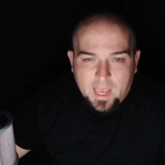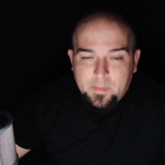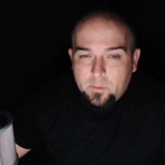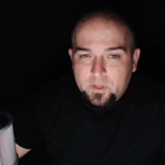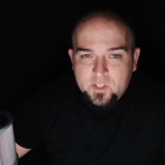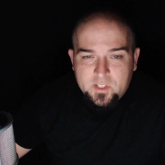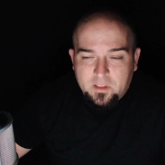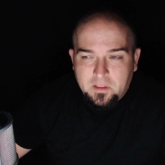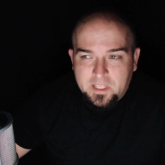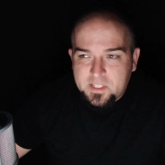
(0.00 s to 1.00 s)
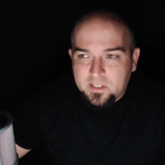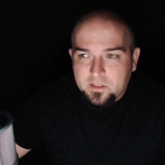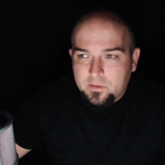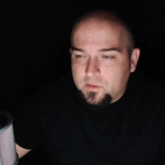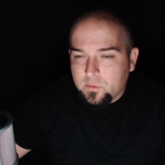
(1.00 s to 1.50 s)
How about we just
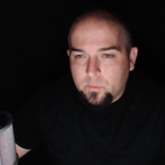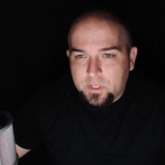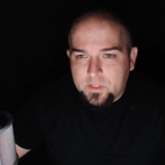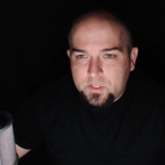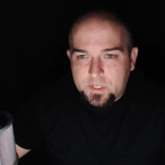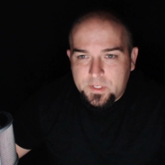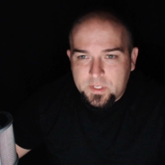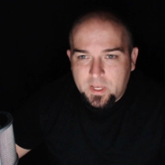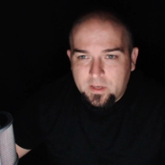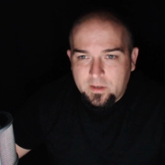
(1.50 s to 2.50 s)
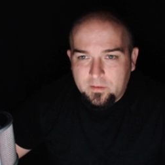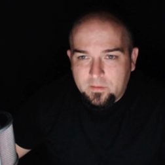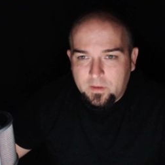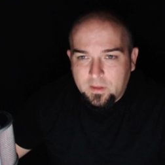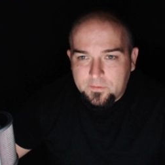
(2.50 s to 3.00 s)
listen to what she said
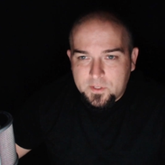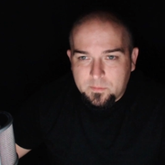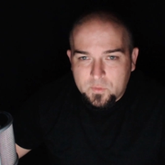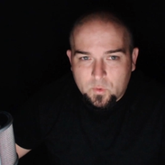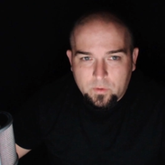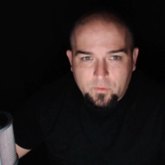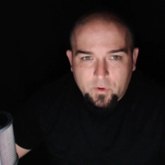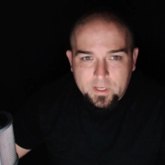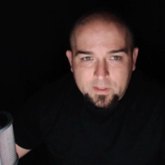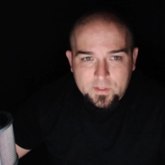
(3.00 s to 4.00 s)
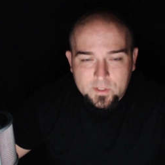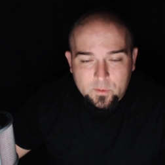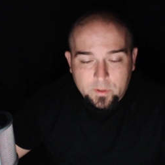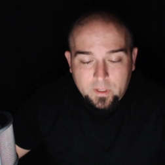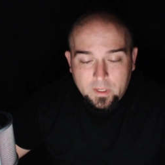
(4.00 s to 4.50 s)
and give some sort of credence
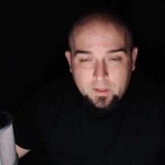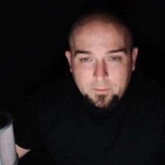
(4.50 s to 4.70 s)
to it?